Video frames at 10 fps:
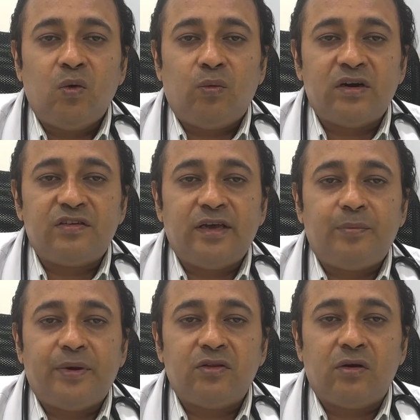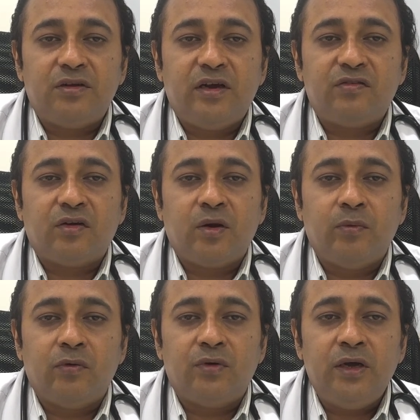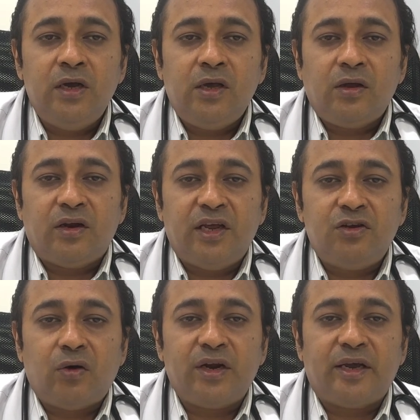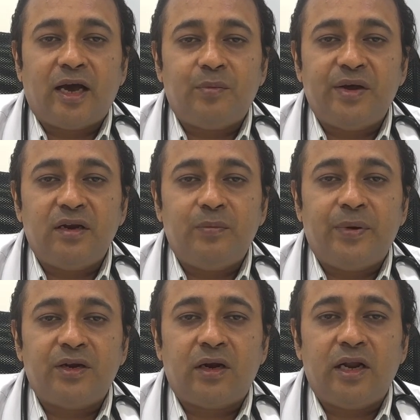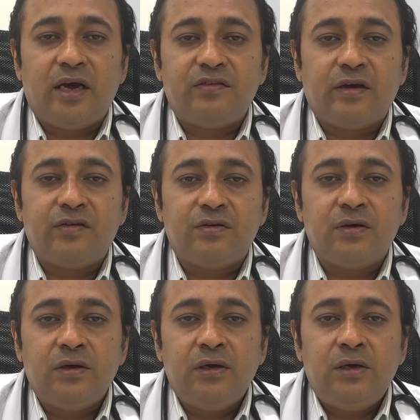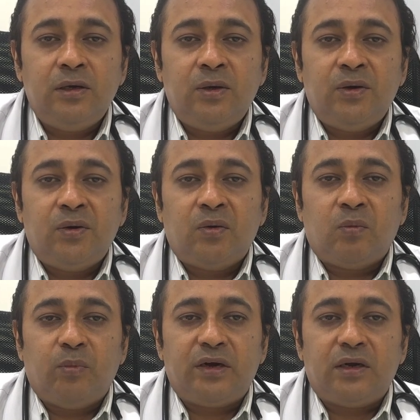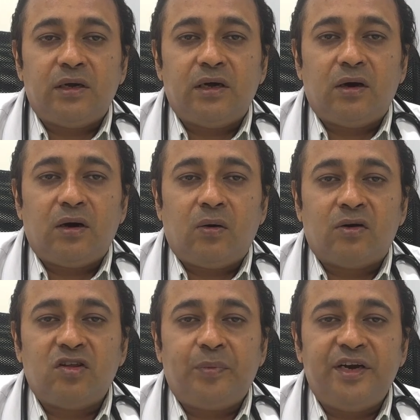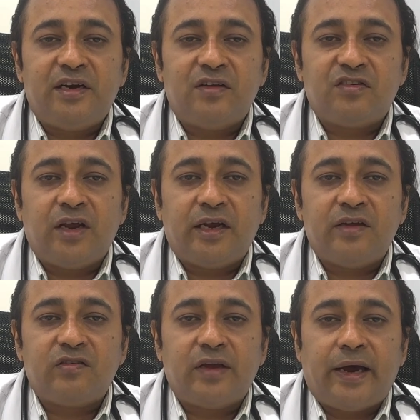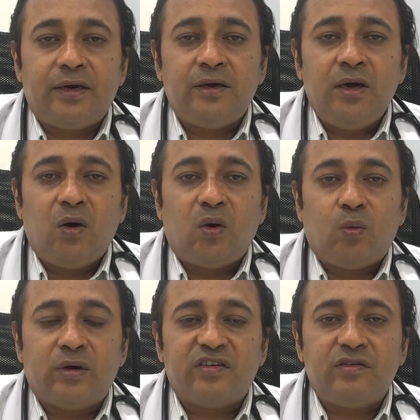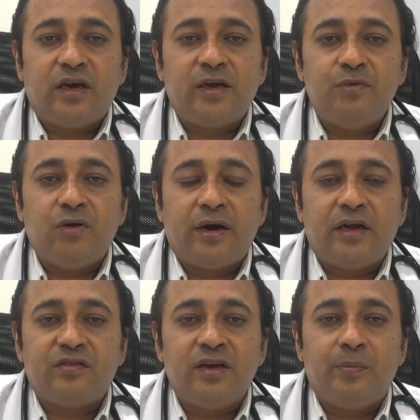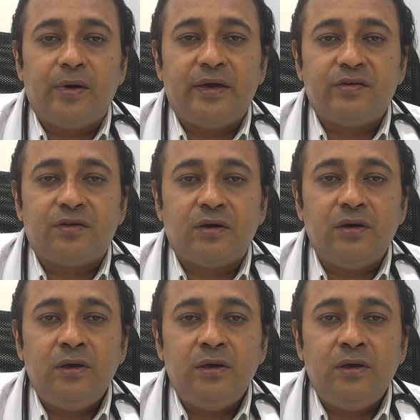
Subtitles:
once that pathology is removed, knee joint can be independently assessed. But orthopedician's take is that once the hip joint is replaced,